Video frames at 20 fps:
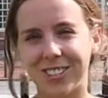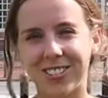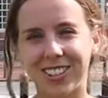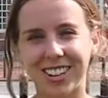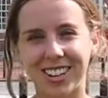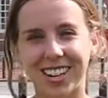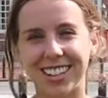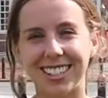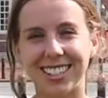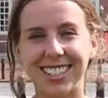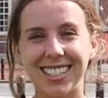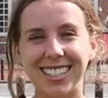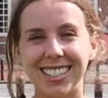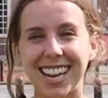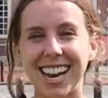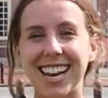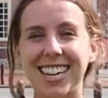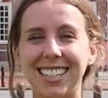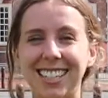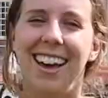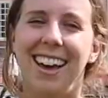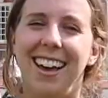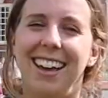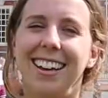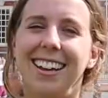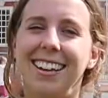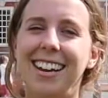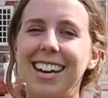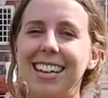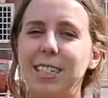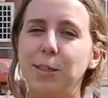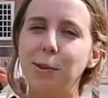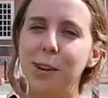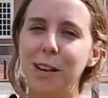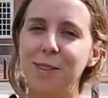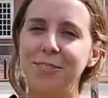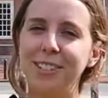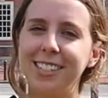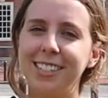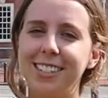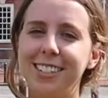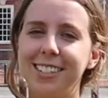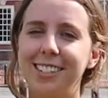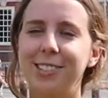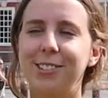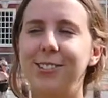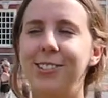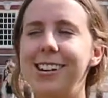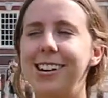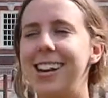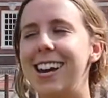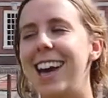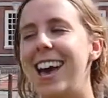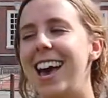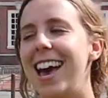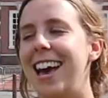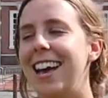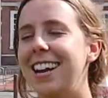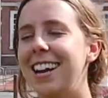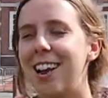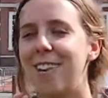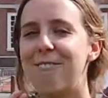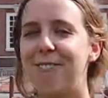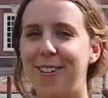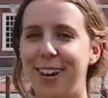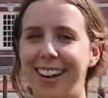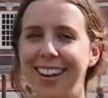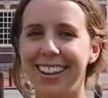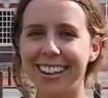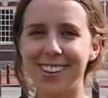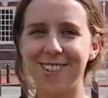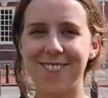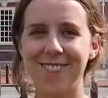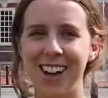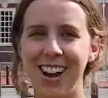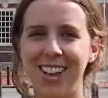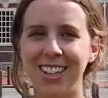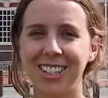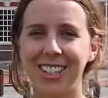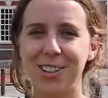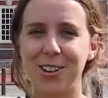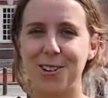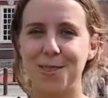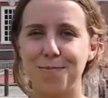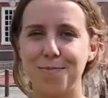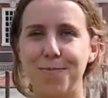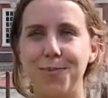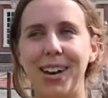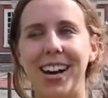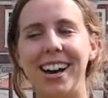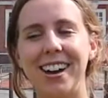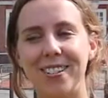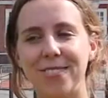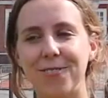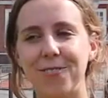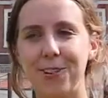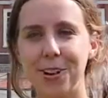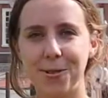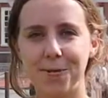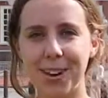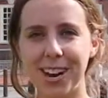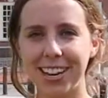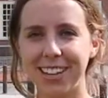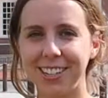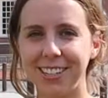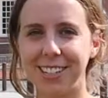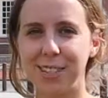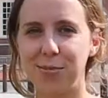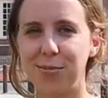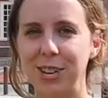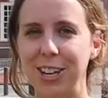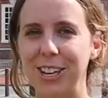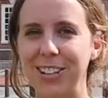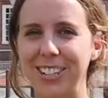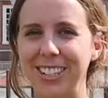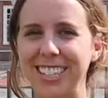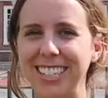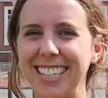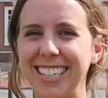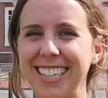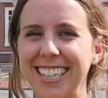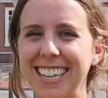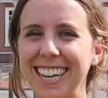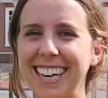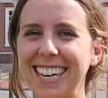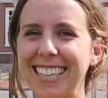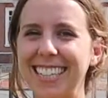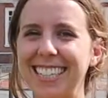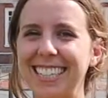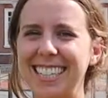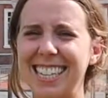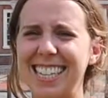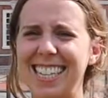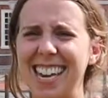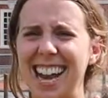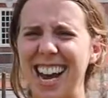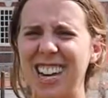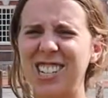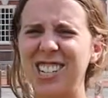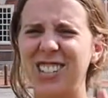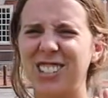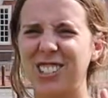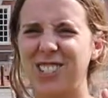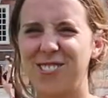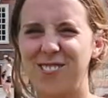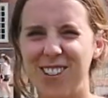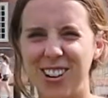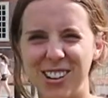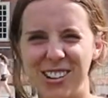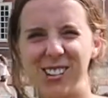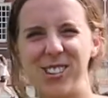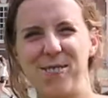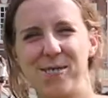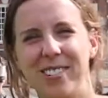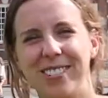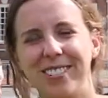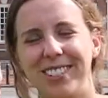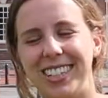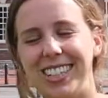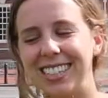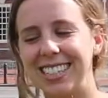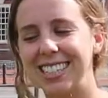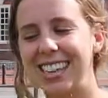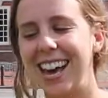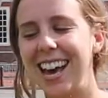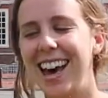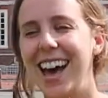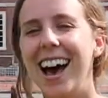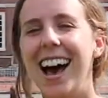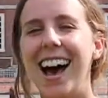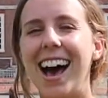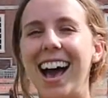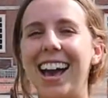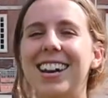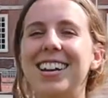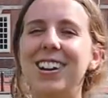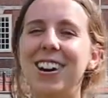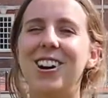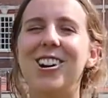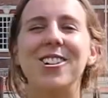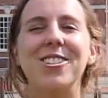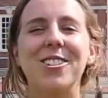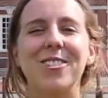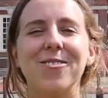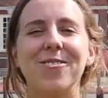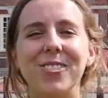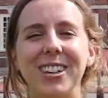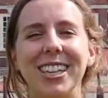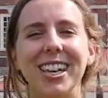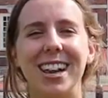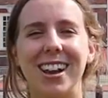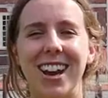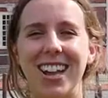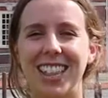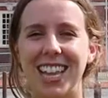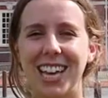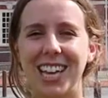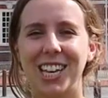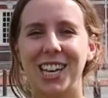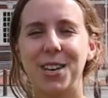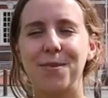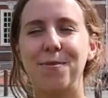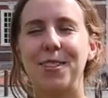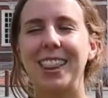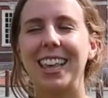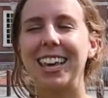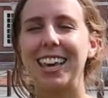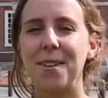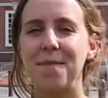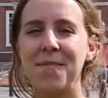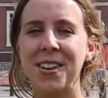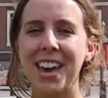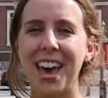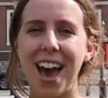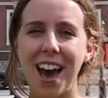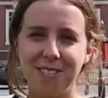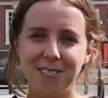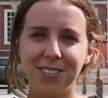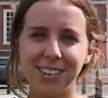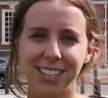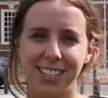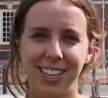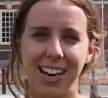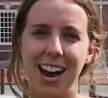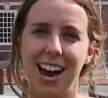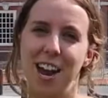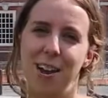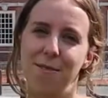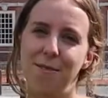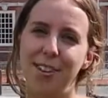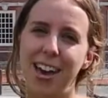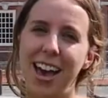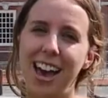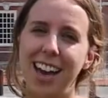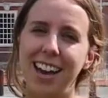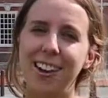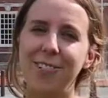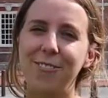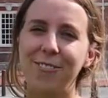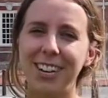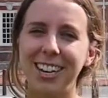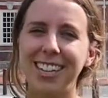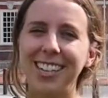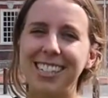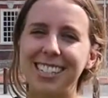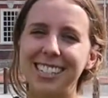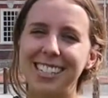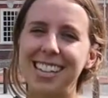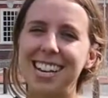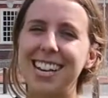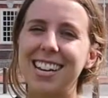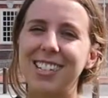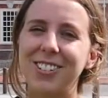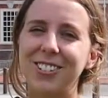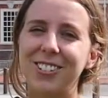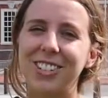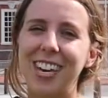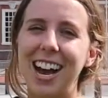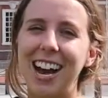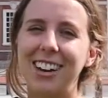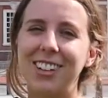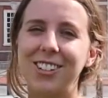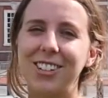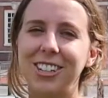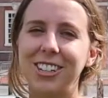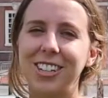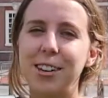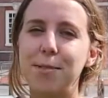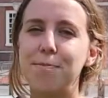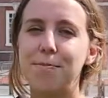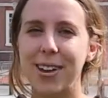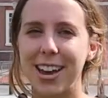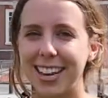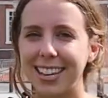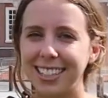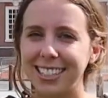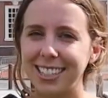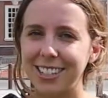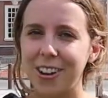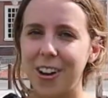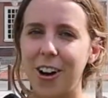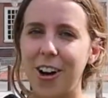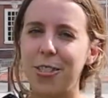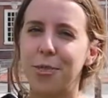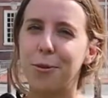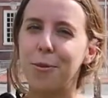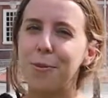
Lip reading: of the United States. Nate's making me tell this story, and I really don't want to, but one of my guilty pleasures is the National Treasure movies. I know they're really not that good, but they get me every time. And one of the scenes was actually based on the